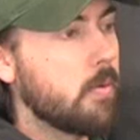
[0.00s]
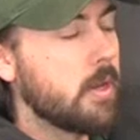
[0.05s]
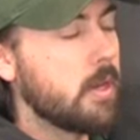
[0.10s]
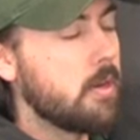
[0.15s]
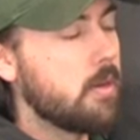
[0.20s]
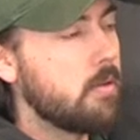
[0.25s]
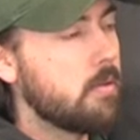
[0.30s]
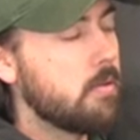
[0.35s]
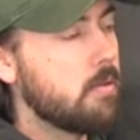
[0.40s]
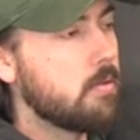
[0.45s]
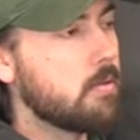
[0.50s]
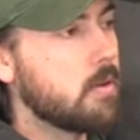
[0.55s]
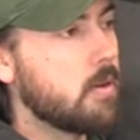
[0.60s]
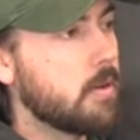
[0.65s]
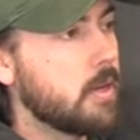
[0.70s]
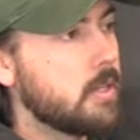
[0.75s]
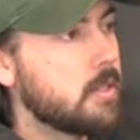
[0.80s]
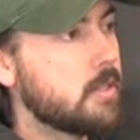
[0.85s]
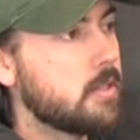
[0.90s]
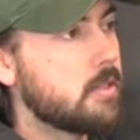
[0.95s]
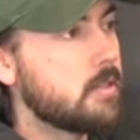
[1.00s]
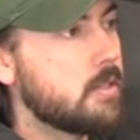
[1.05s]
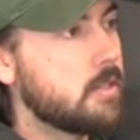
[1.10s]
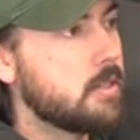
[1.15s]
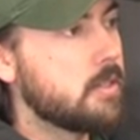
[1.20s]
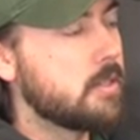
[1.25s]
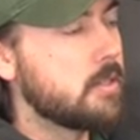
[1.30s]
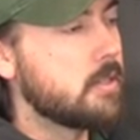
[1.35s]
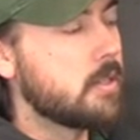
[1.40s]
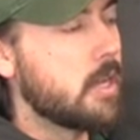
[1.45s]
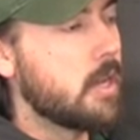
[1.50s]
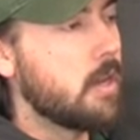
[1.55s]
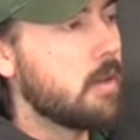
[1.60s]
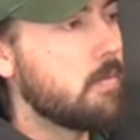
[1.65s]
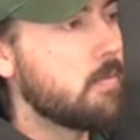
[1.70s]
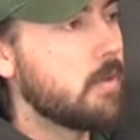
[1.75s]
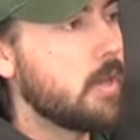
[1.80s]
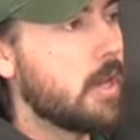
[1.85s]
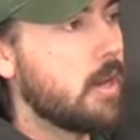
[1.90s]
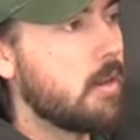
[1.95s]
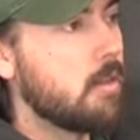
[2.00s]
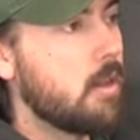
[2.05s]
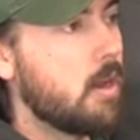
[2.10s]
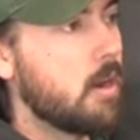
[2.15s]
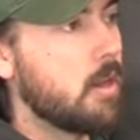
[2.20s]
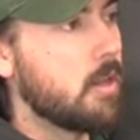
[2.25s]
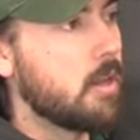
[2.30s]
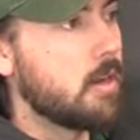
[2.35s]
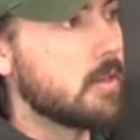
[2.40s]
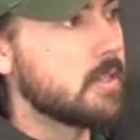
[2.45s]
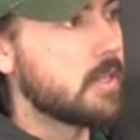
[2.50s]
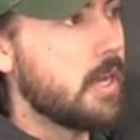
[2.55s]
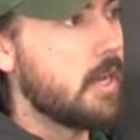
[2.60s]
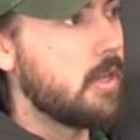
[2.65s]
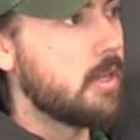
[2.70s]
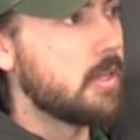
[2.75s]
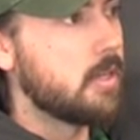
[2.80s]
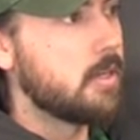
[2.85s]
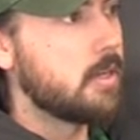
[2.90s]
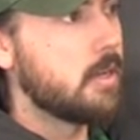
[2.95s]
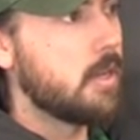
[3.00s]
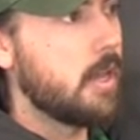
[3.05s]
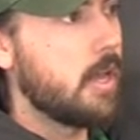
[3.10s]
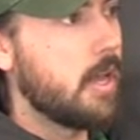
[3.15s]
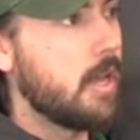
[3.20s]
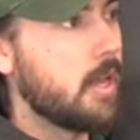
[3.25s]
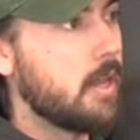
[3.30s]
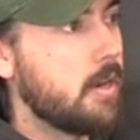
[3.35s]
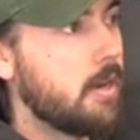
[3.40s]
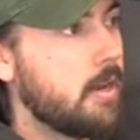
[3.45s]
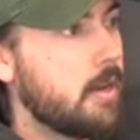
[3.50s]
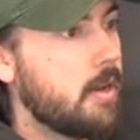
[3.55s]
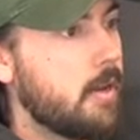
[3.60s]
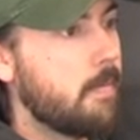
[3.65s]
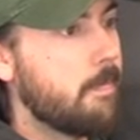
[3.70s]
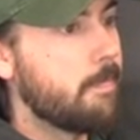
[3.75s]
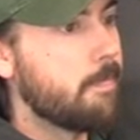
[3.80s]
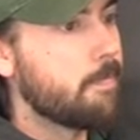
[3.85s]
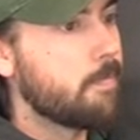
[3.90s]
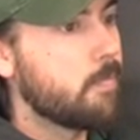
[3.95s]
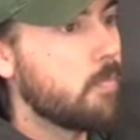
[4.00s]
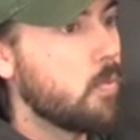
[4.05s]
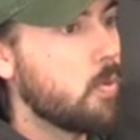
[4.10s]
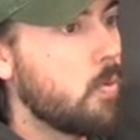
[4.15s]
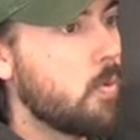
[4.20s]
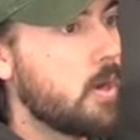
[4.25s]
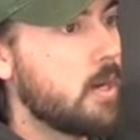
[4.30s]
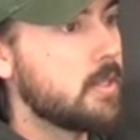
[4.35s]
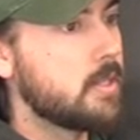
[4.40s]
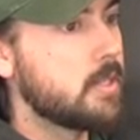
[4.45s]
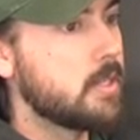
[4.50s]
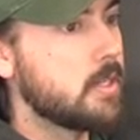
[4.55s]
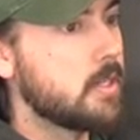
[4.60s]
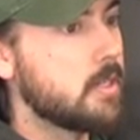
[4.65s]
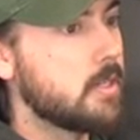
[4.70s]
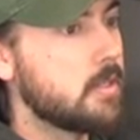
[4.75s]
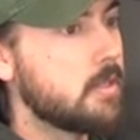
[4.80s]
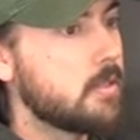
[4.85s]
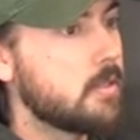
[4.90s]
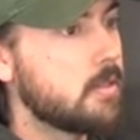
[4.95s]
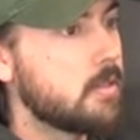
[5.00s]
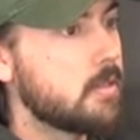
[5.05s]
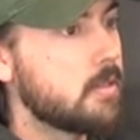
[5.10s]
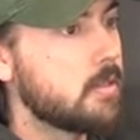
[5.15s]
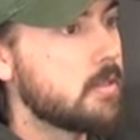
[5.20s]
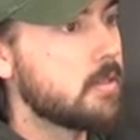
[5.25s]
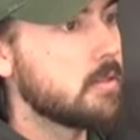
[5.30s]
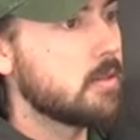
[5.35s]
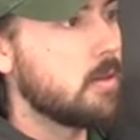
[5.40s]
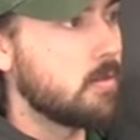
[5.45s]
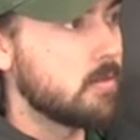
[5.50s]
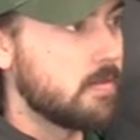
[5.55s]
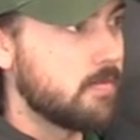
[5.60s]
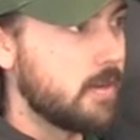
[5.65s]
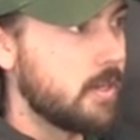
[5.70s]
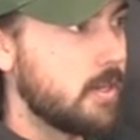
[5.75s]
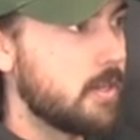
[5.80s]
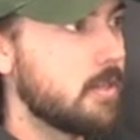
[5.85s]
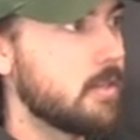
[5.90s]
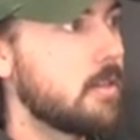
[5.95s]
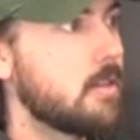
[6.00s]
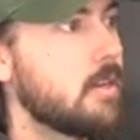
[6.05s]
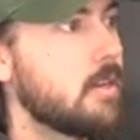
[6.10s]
We knew going into the season that we had a lot of young talent and um, we wanted to cultivate it